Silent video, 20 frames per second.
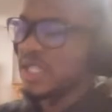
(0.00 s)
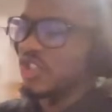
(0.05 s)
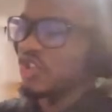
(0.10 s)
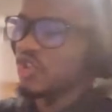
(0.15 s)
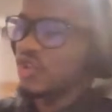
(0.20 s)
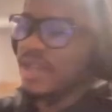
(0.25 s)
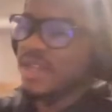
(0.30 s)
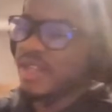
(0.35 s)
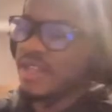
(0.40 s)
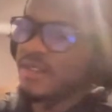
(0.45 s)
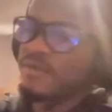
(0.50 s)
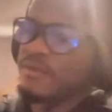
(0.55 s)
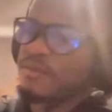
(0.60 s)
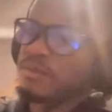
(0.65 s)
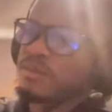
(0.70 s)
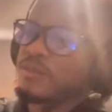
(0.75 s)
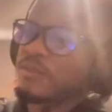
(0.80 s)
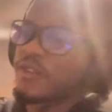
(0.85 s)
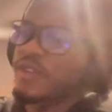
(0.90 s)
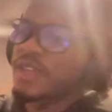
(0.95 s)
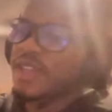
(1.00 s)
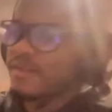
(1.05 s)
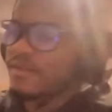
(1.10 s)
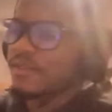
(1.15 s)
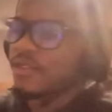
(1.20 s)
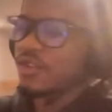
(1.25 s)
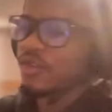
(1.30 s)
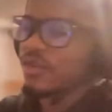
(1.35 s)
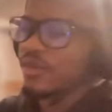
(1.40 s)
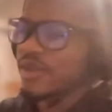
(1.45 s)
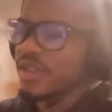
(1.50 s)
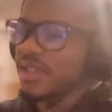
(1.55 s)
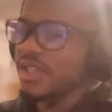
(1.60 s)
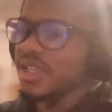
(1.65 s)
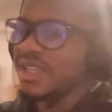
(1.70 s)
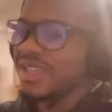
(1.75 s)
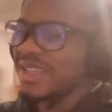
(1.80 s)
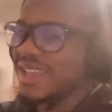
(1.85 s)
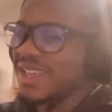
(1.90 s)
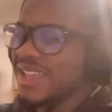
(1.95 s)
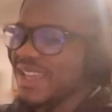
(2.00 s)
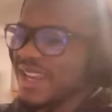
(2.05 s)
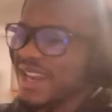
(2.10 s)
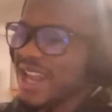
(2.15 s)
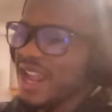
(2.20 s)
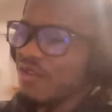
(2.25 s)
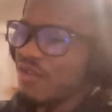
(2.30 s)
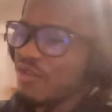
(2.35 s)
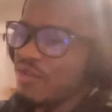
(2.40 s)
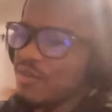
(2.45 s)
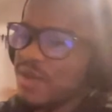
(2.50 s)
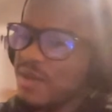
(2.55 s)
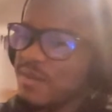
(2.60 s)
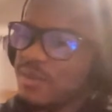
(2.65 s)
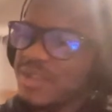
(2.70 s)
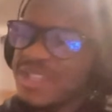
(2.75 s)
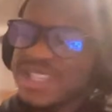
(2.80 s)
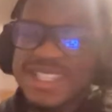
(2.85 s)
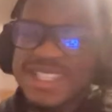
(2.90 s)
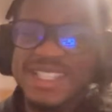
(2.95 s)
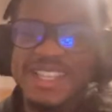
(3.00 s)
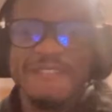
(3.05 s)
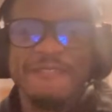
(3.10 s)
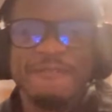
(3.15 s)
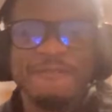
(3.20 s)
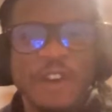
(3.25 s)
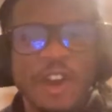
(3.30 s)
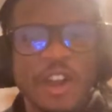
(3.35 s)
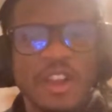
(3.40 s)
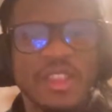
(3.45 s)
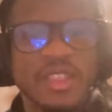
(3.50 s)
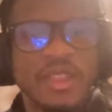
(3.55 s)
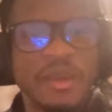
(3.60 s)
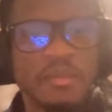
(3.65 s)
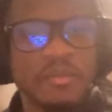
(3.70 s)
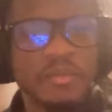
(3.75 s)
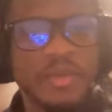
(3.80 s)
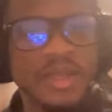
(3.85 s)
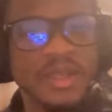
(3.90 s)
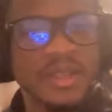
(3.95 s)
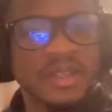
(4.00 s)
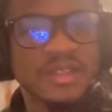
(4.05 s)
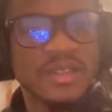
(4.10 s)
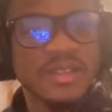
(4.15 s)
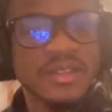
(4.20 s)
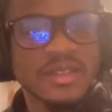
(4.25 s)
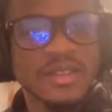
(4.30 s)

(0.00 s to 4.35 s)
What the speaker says: traded for Kevin Durant, and I remember he said, "Fuck them picks."